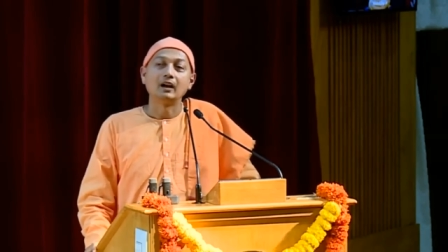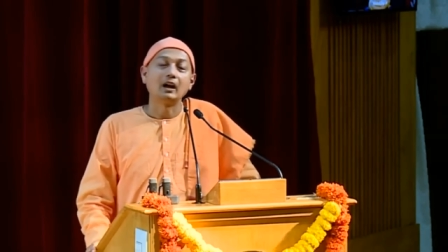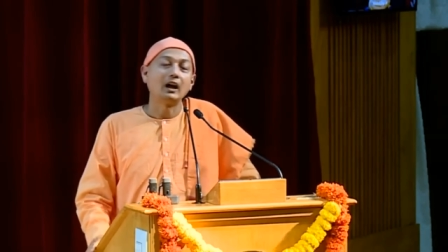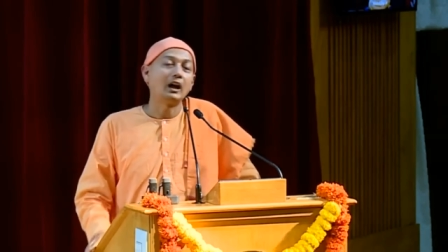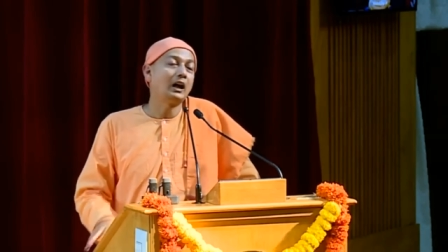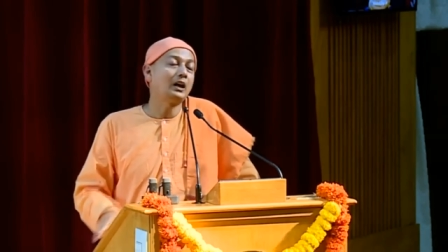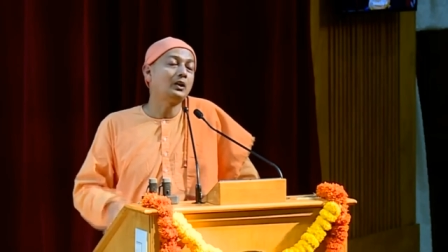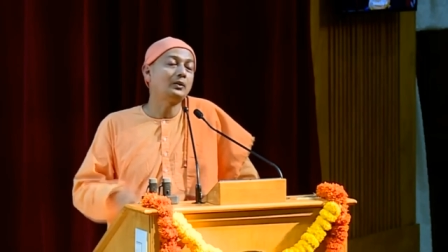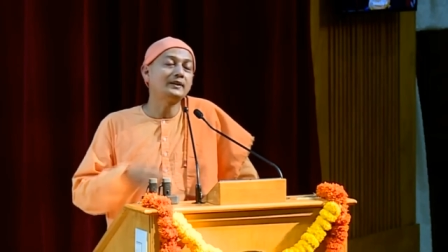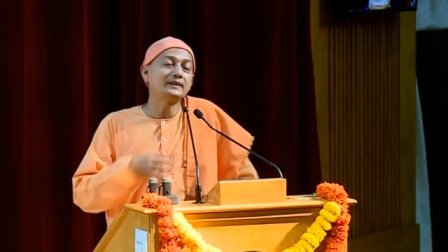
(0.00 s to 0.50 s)

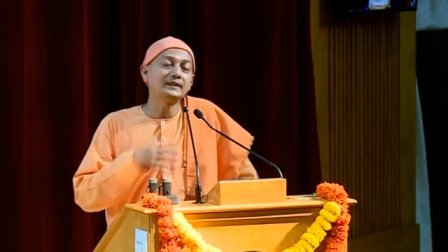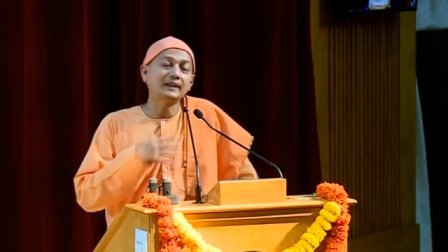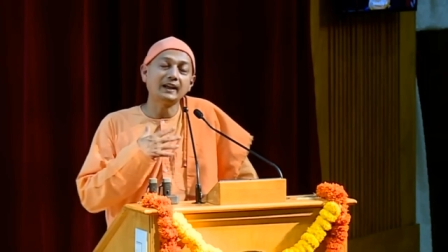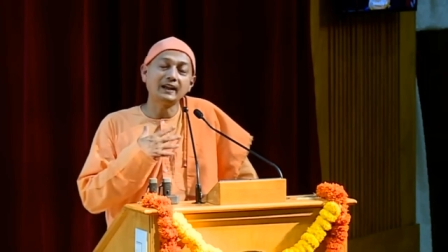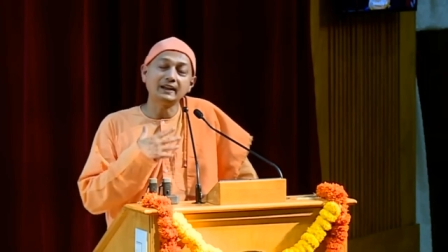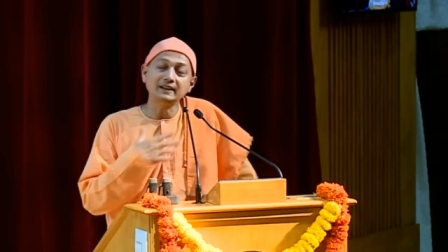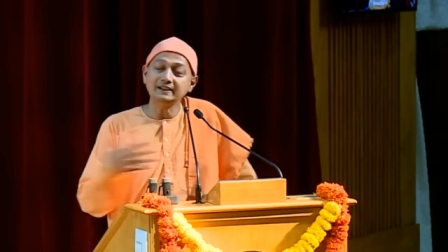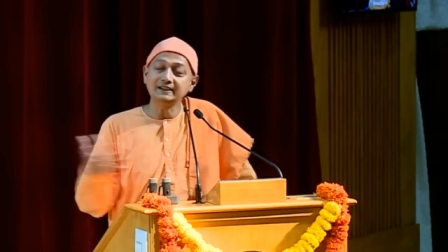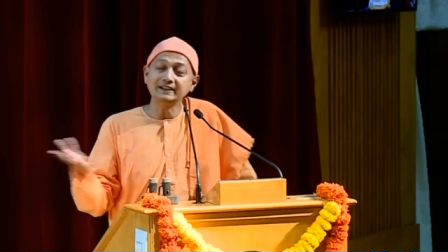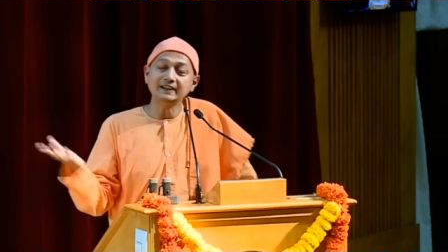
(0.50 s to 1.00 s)
How is
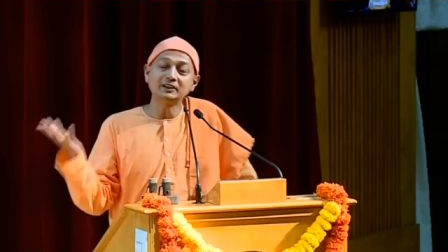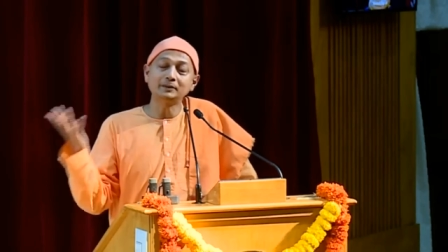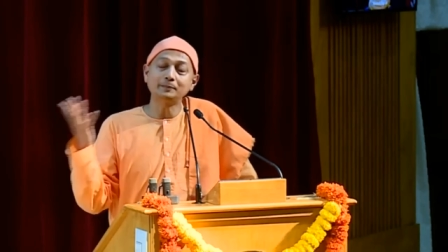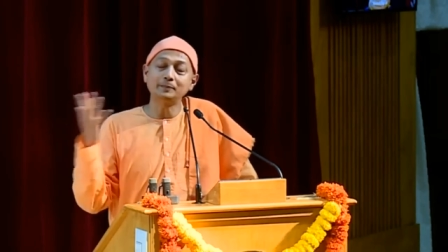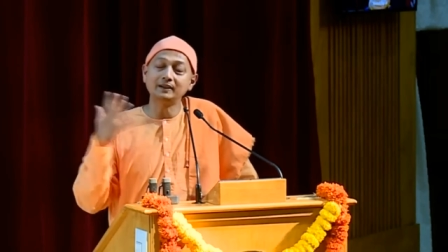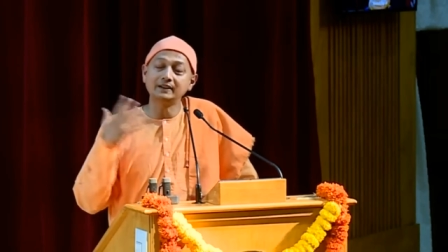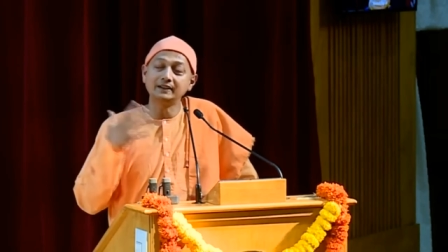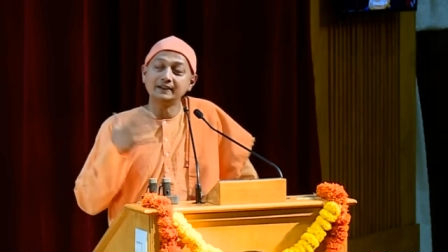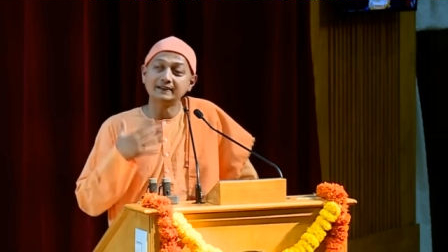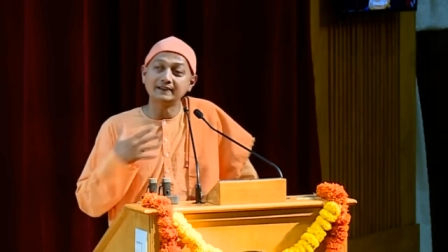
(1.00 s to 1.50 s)
any
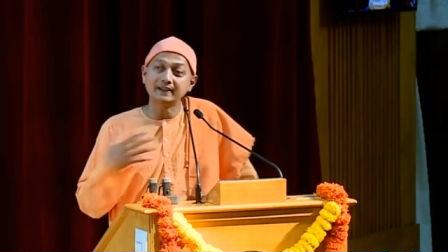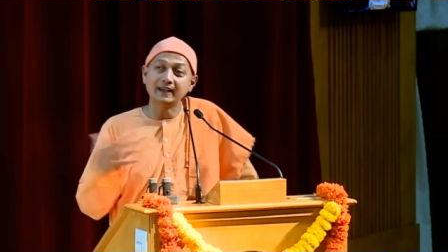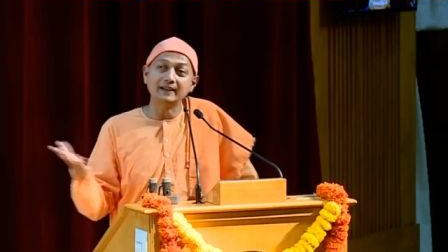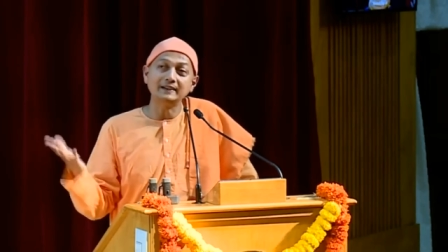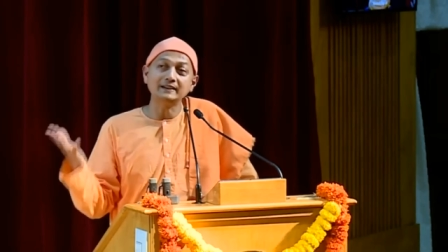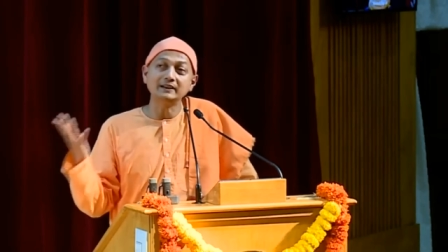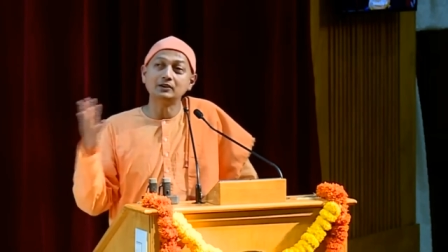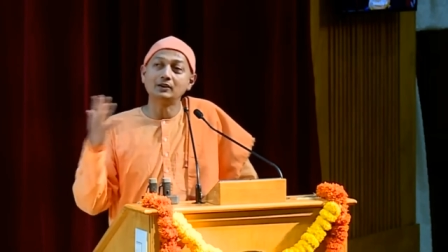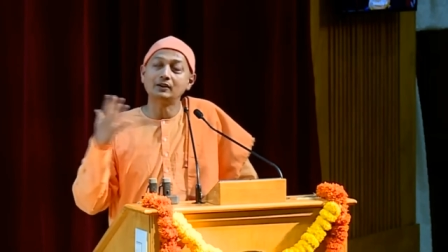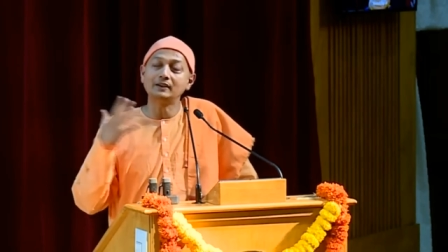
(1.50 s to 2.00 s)
experience,
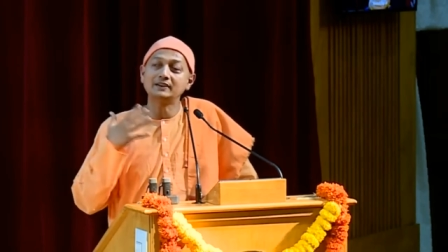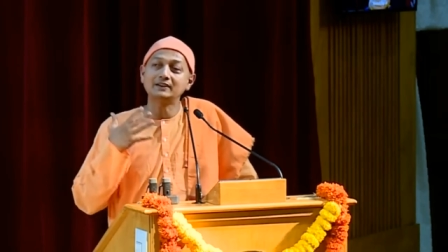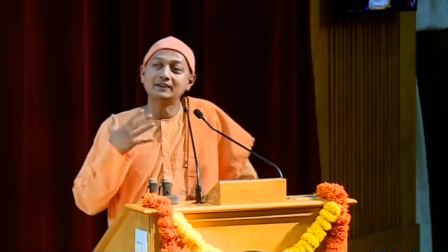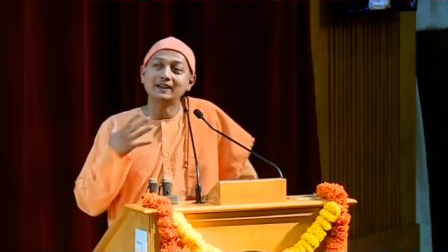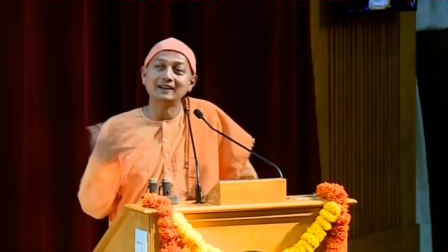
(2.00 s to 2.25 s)
any knowledge,